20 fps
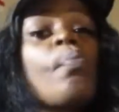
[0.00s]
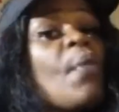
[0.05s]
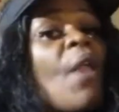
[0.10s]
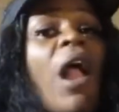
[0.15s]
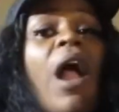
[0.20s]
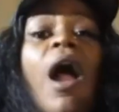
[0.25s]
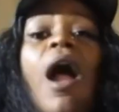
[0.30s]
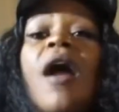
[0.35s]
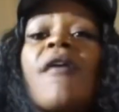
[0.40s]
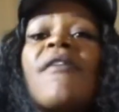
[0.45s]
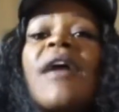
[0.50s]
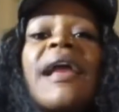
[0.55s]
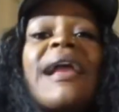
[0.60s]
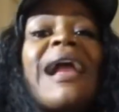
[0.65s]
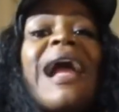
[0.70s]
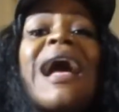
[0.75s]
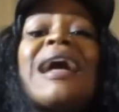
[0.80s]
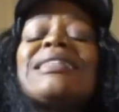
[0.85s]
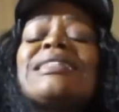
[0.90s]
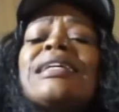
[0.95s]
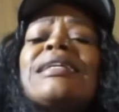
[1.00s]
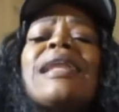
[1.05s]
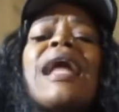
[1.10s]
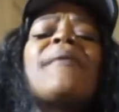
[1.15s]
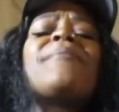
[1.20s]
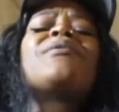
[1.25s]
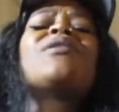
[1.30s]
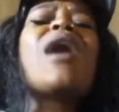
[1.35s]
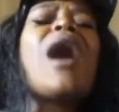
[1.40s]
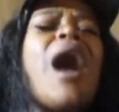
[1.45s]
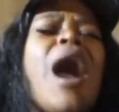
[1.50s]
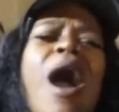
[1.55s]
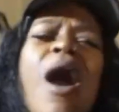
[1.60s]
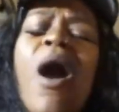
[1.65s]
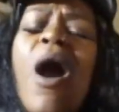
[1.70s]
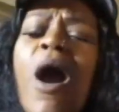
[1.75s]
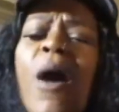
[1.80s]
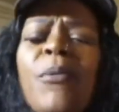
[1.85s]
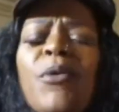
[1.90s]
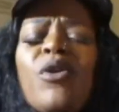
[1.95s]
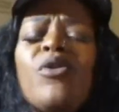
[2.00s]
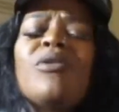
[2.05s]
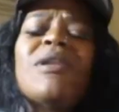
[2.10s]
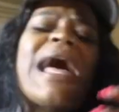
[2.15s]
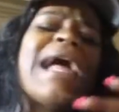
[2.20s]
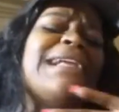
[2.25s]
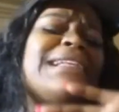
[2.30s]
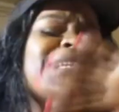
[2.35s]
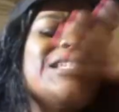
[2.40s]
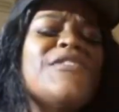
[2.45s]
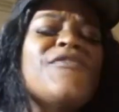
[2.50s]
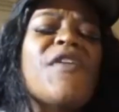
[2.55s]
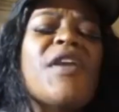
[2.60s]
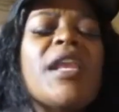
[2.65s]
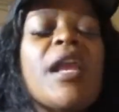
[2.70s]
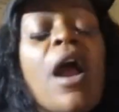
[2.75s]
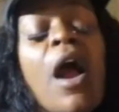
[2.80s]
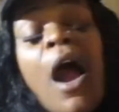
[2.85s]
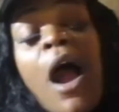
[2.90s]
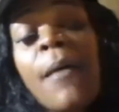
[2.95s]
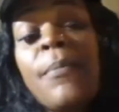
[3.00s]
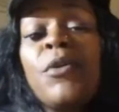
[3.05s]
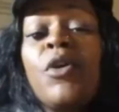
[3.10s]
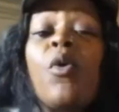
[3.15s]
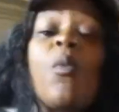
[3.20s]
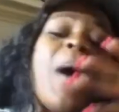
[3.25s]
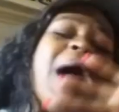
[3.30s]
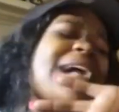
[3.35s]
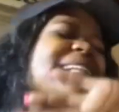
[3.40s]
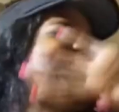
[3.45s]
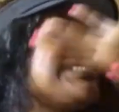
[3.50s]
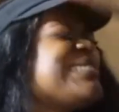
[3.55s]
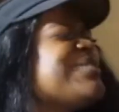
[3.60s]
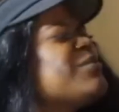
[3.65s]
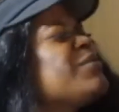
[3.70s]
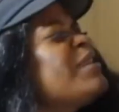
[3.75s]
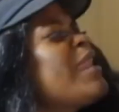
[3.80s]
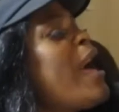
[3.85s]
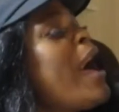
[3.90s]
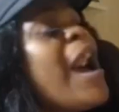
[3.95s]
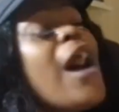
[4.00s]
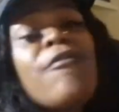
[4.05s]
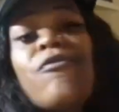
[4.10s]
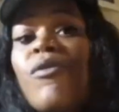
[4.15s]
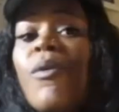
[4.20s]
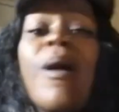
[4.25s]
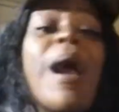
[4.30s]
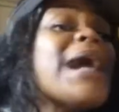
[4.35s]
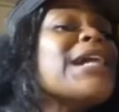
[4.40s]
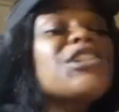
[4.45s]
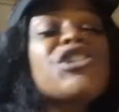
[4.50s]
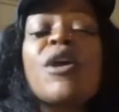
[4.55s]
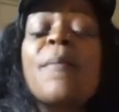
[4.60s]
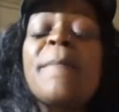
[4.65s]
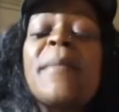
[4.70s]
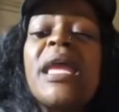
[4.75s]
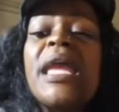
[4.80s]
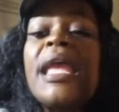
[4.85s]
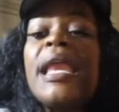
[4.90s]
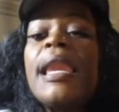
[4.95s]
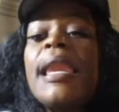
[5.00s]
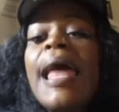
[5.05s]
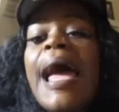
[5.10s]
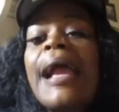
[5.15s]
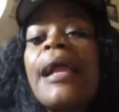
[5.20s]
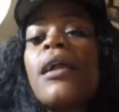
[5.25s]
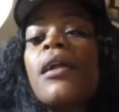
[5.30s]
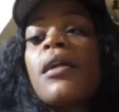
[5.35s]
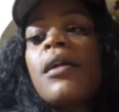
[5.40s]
All right guys, and I'm gone. Hope you like this video. Hope you watch, love watching me let